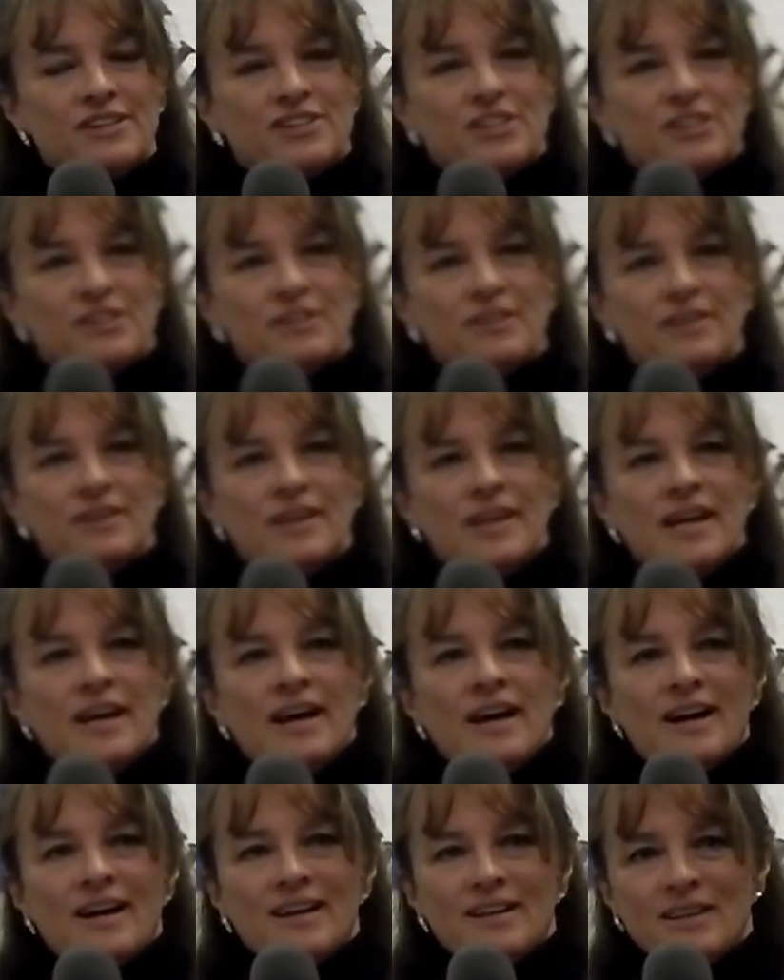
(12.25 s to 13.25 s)
this year.
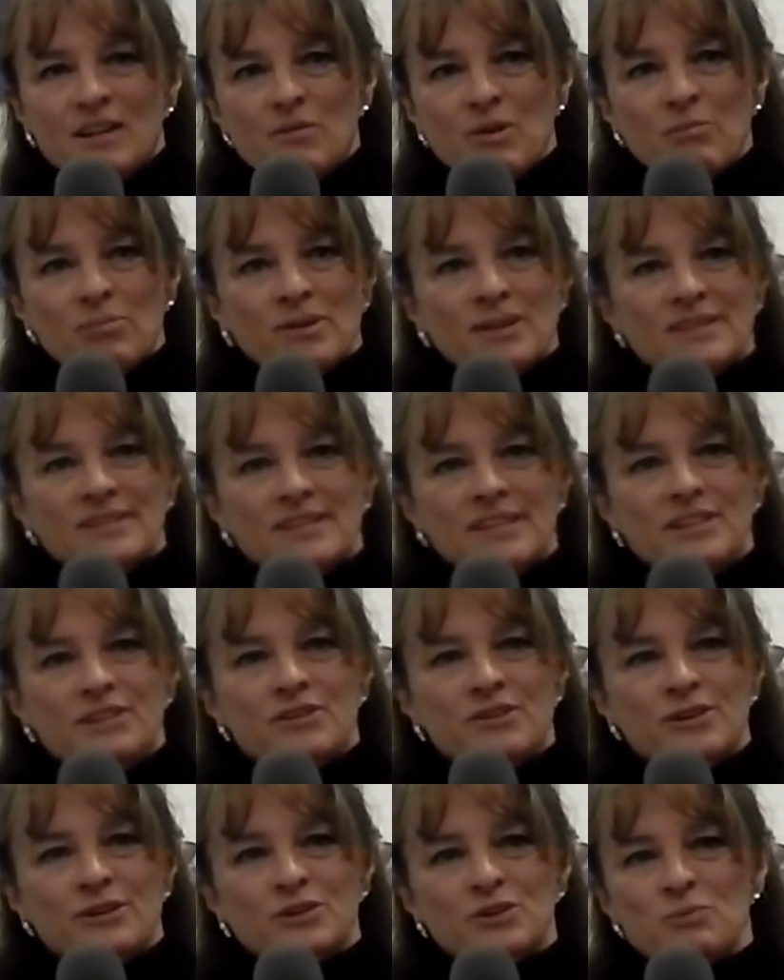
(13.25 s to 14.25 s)
Let me please
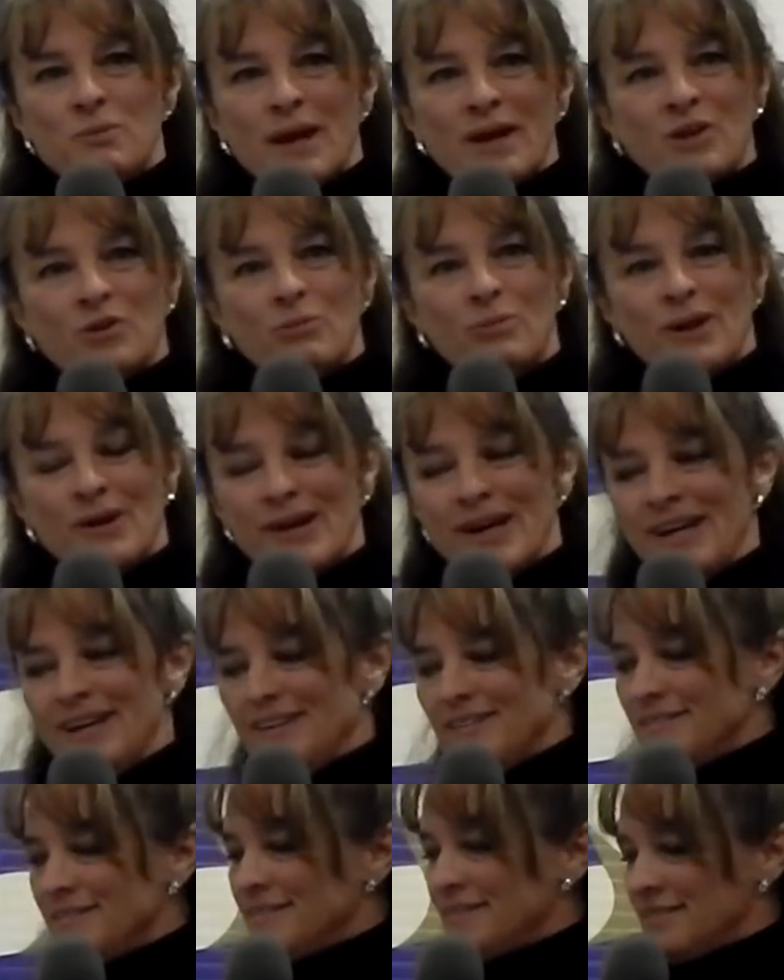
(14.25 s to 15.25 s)
introduce Michael Berry.
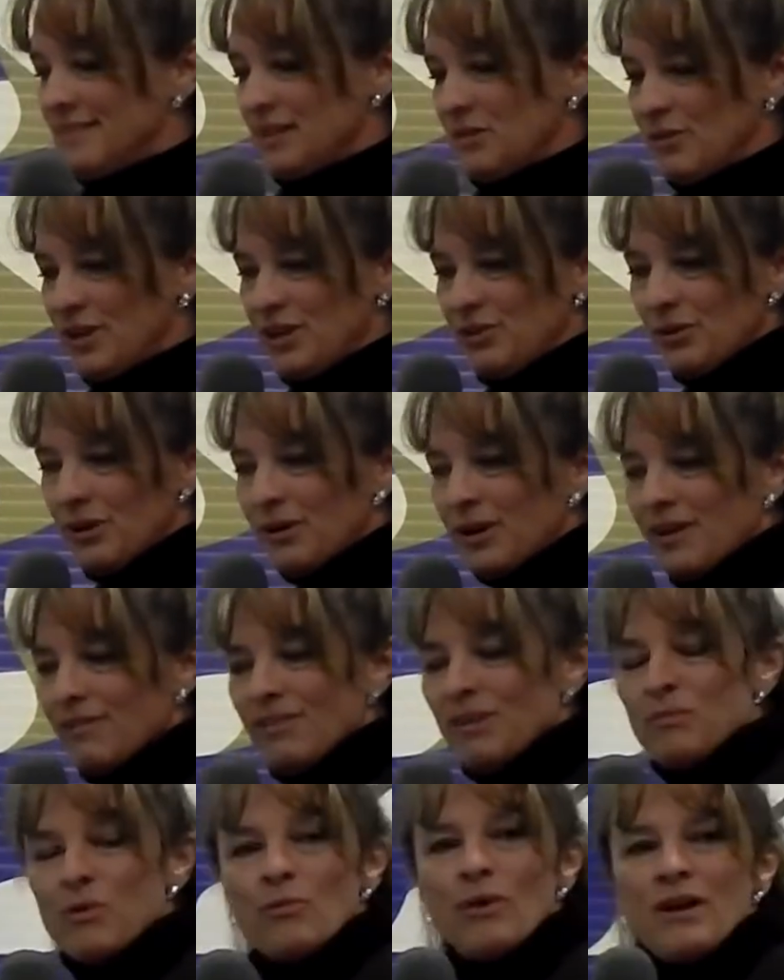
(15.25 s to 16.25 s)
Would you all give
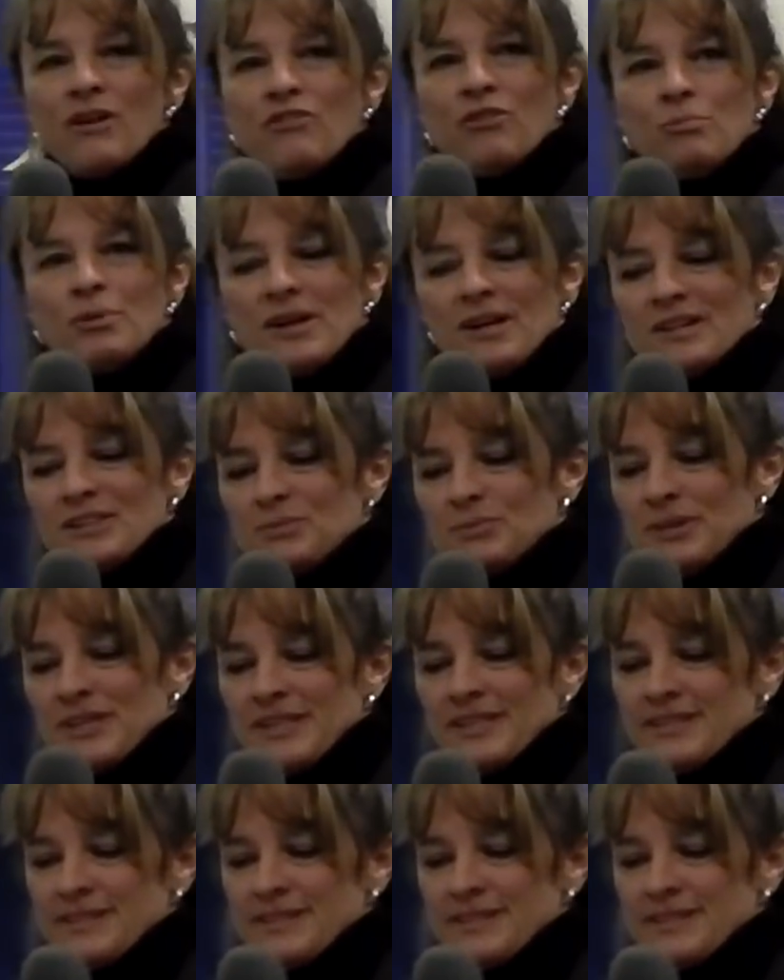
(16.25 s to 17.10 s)
him a round of applause?